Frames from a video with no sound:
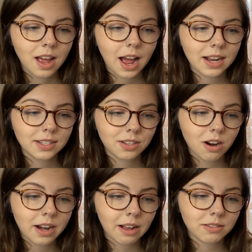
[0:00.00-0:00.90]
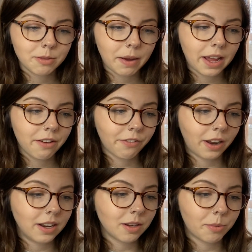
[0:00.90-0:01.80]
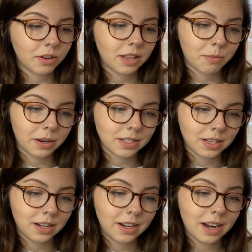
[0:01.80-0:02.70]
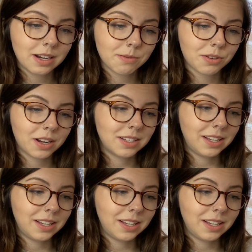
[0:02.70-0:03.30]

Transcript: I start out to buy a friend a birthday present and end up trying to